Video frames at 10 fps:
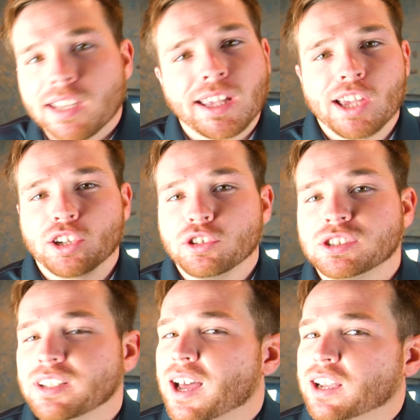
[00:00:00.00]
Okay, you're
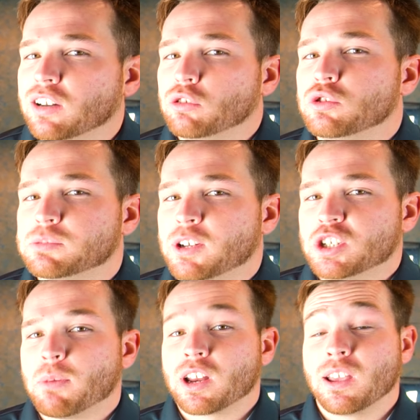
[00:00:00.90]
usually not going to lose
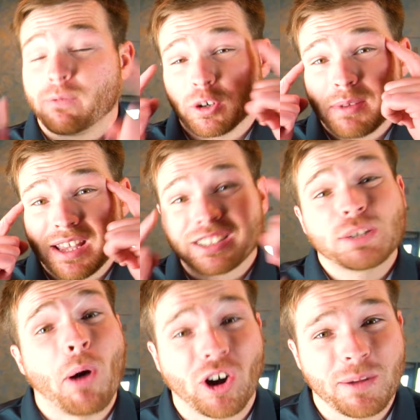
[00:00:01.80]
much money if you're being
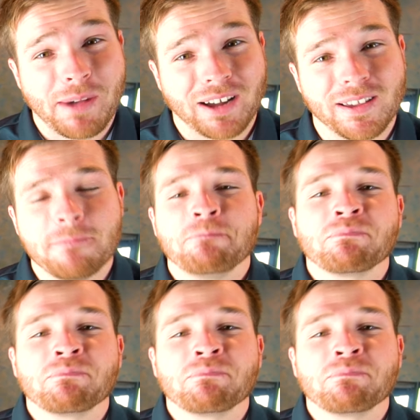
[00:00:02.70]
smart about it.